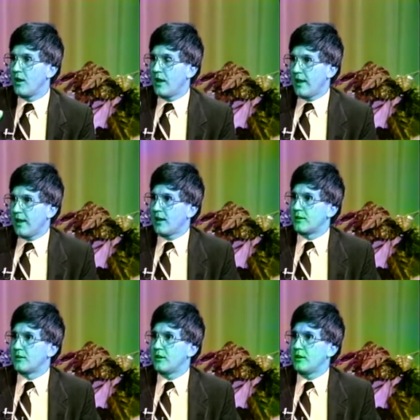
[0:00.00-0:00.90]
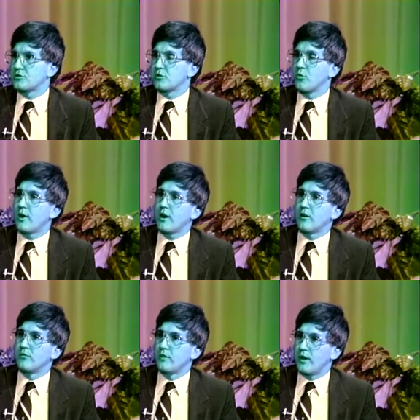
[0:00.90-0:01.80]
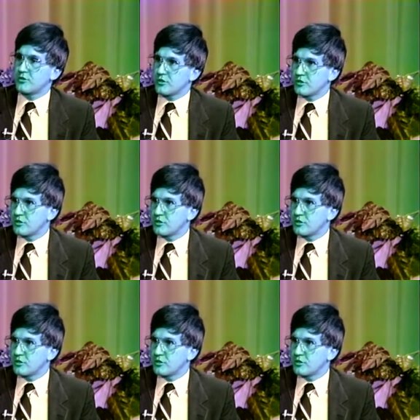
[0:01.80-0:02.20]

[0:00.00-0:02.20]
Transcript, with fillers: and he is aware of not just his